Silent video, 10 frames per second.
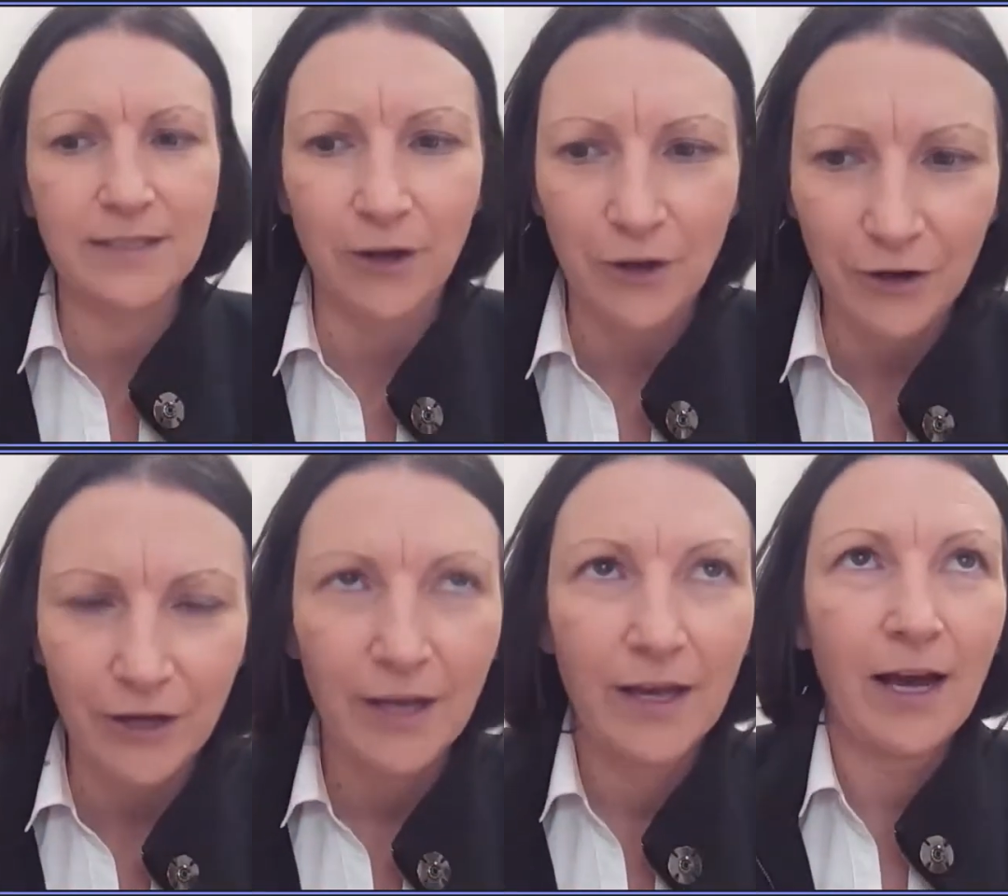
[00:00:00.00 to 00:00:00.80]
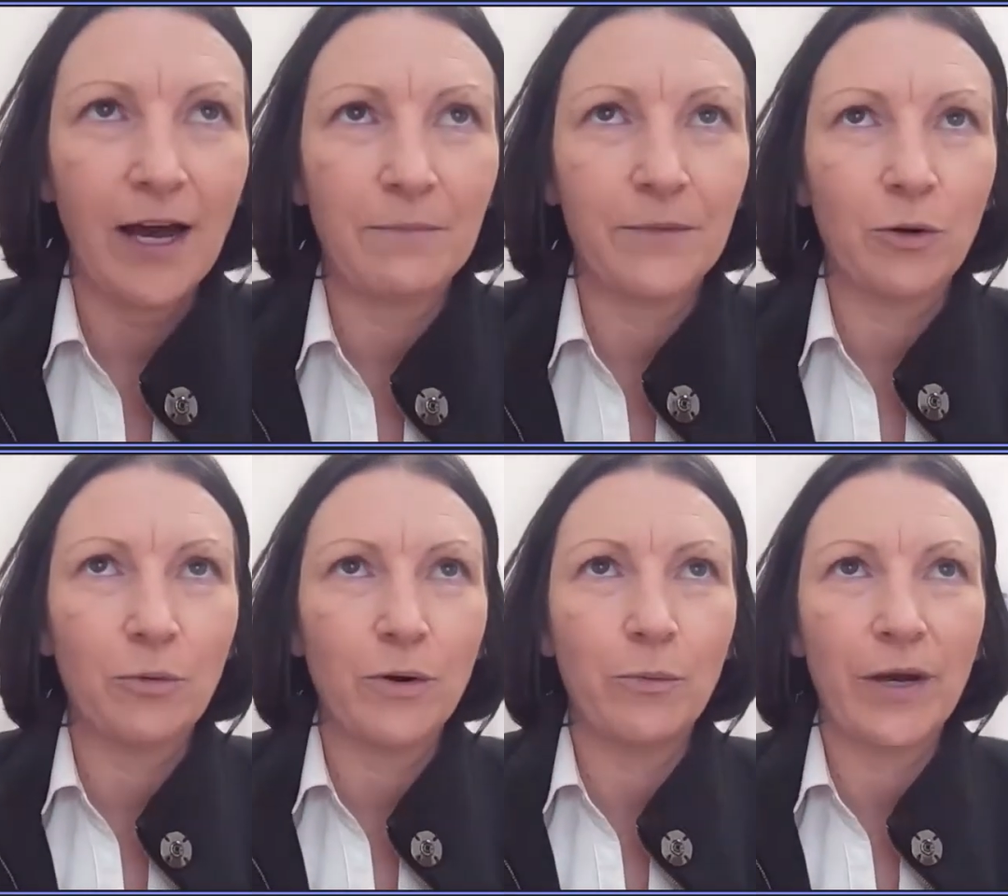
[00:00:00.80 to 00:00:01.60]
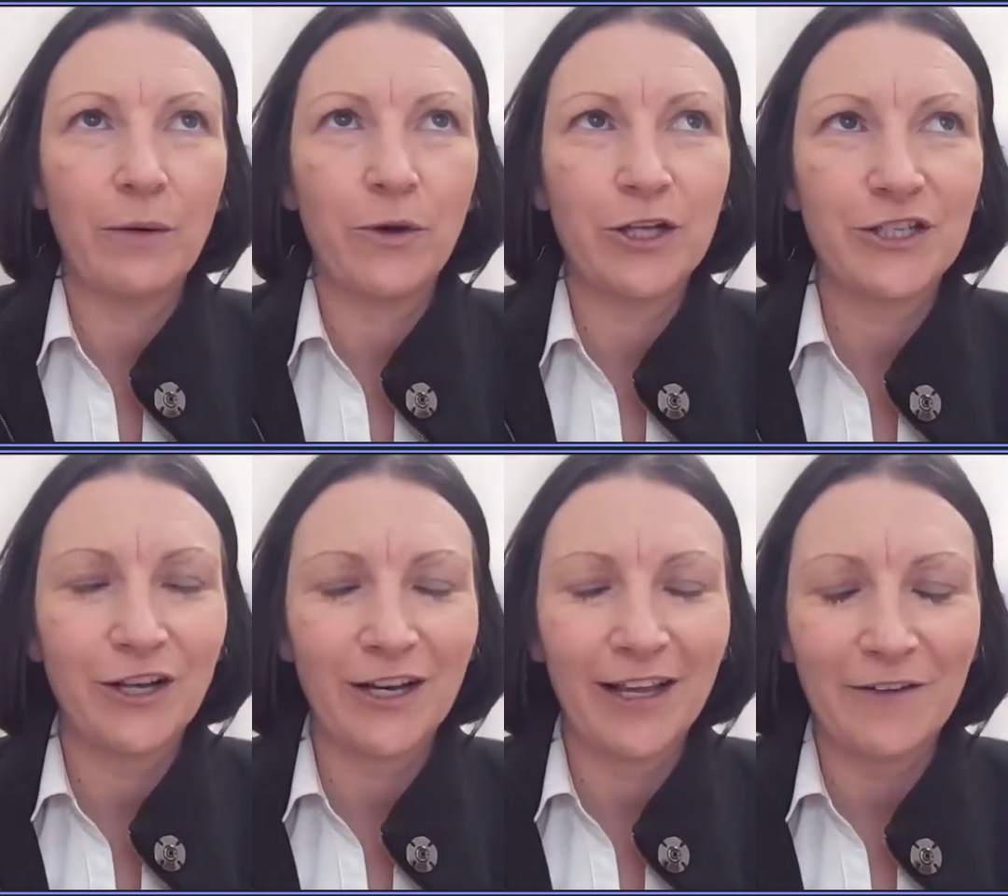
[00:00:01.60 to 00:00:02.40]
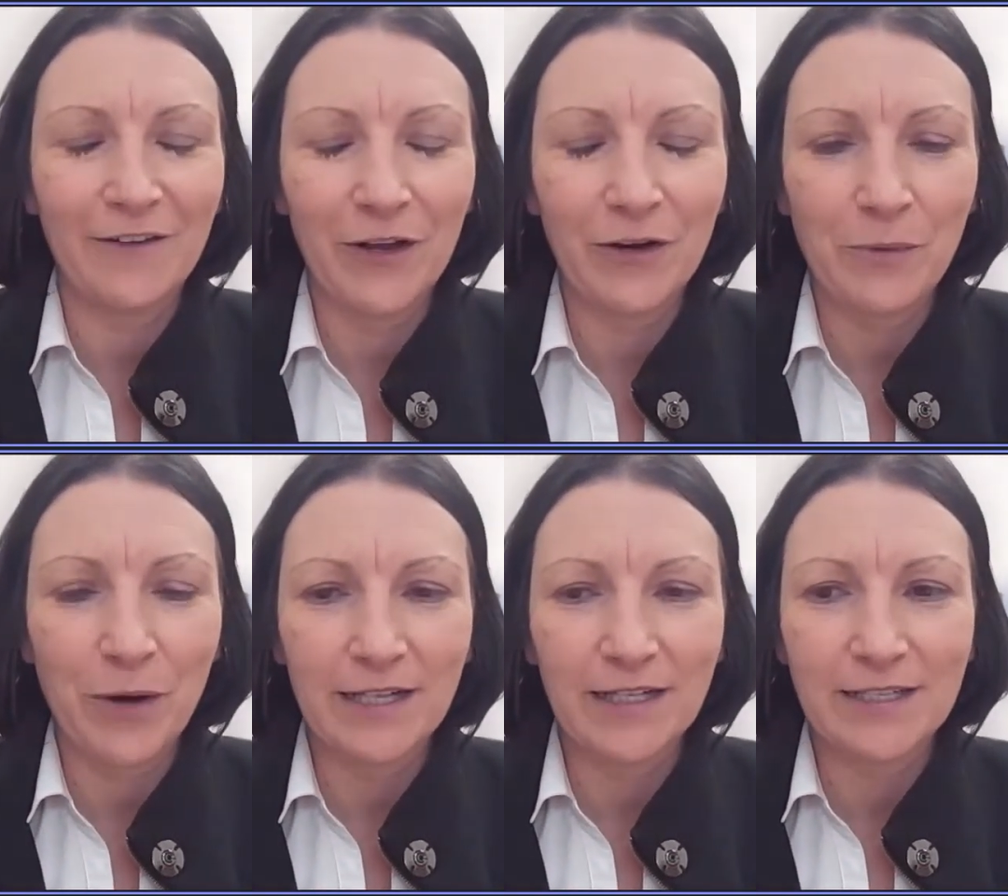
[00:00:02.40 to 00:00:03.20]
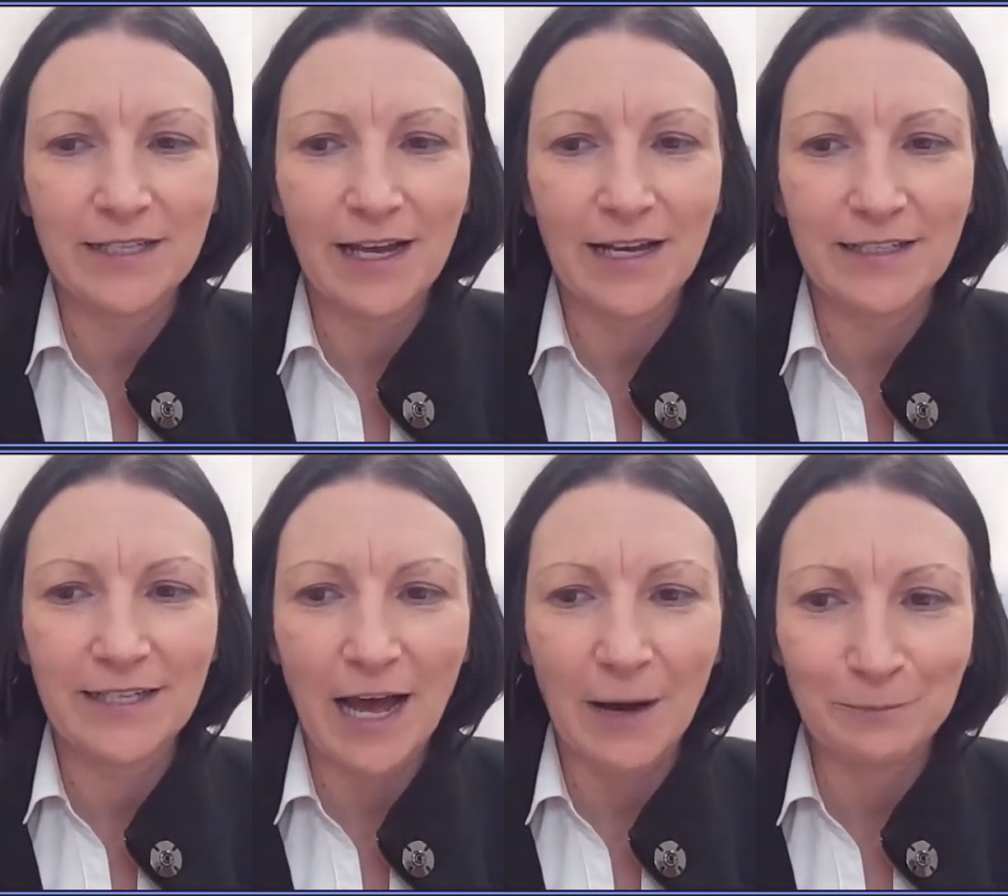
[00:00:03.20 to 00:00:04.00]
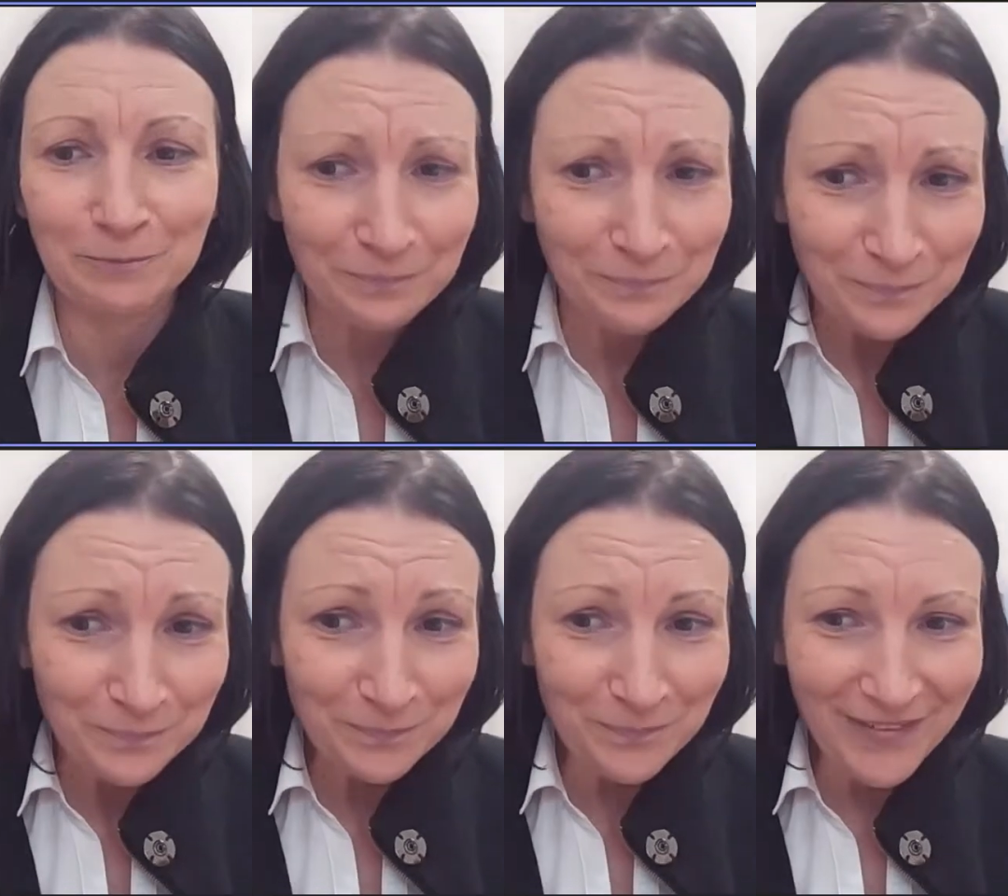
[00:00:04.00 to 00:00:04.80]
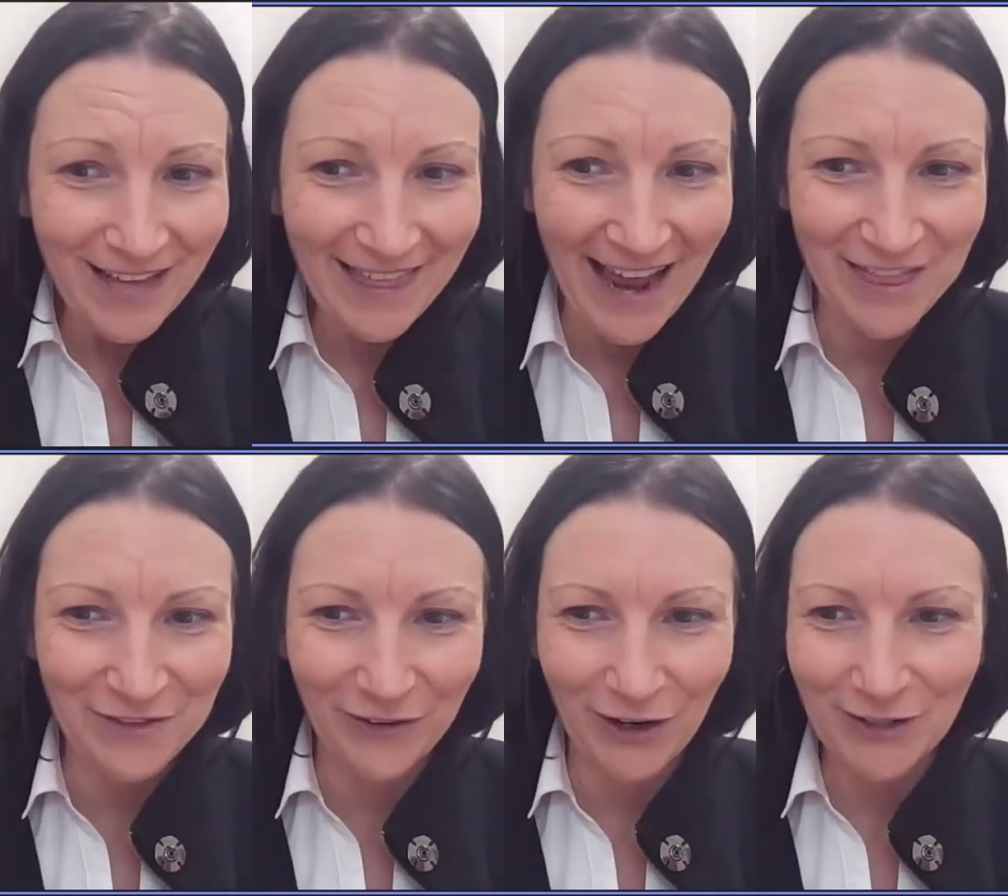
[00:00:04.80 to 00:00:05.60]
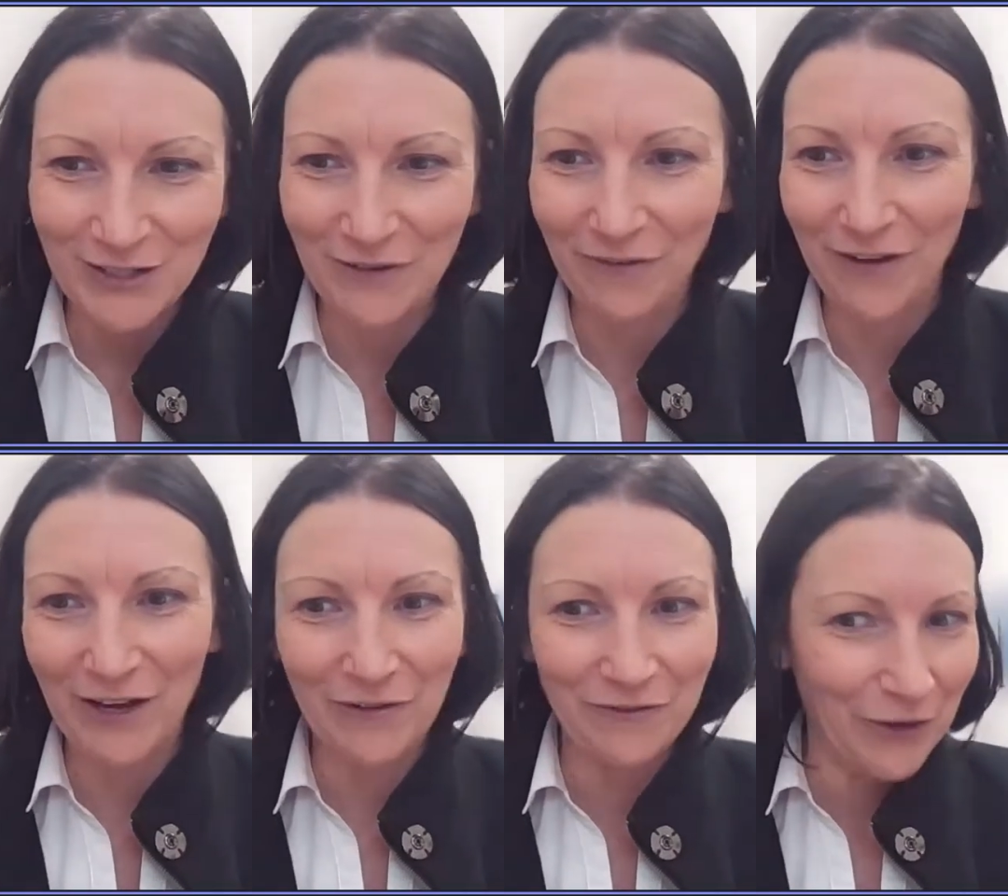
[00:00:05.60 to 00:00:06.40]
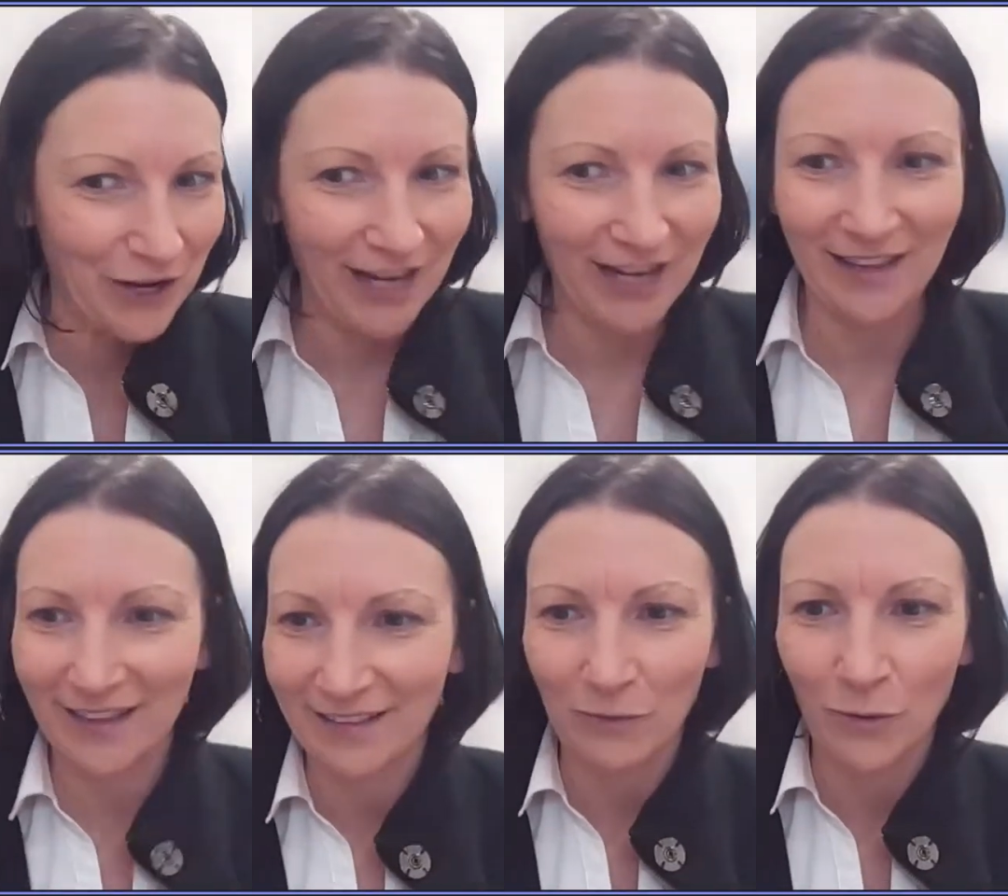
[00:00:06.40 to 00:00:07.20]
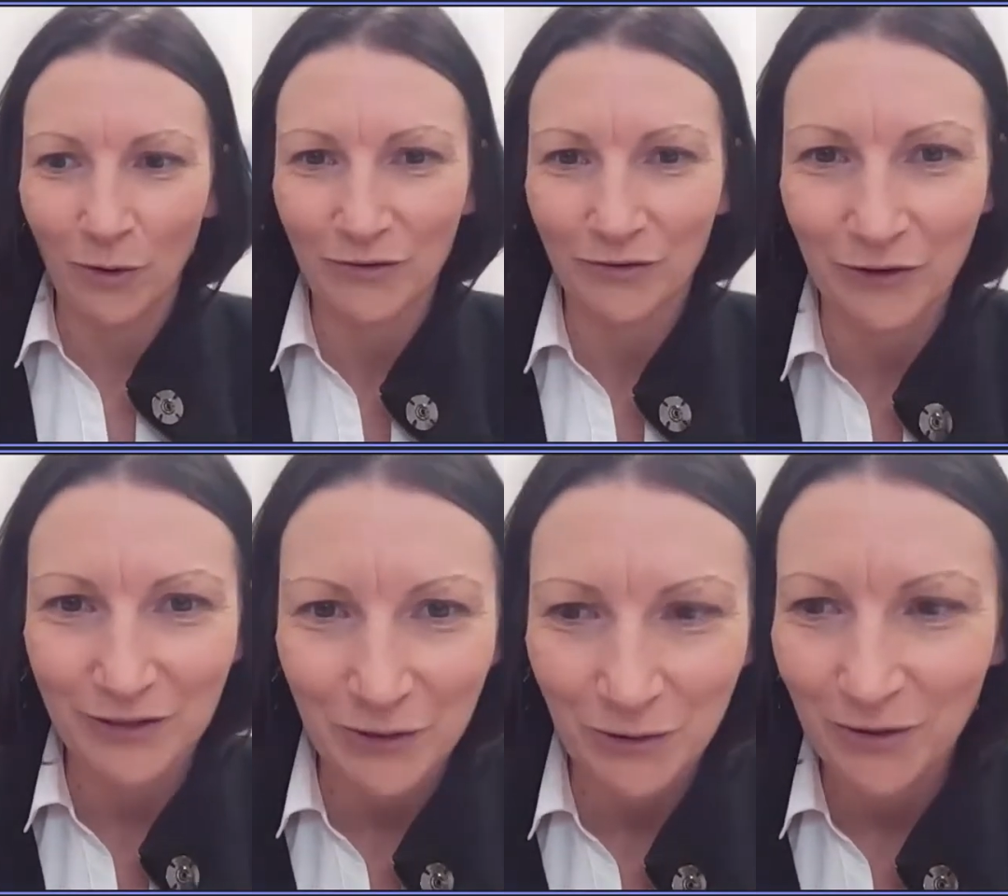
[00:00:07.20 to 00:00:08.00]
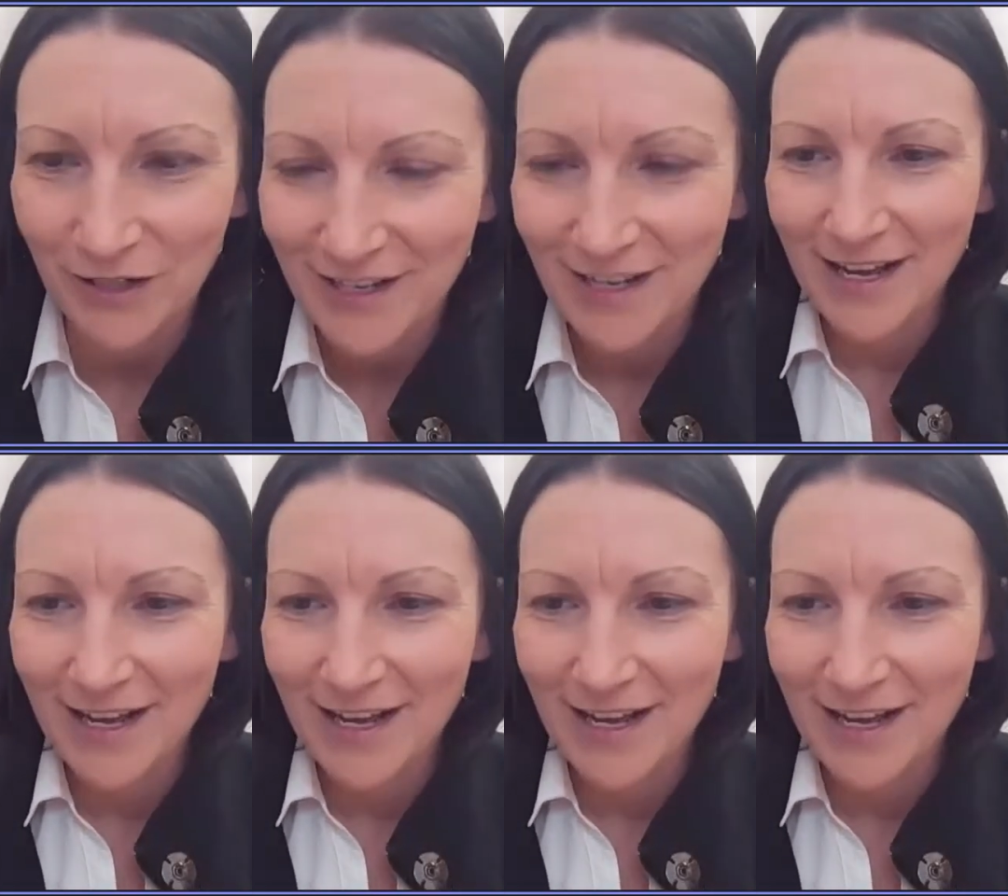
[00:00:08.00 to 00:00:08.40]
So, we were certainly a veterinary practice that had the philosophy of, anything that walked through the door,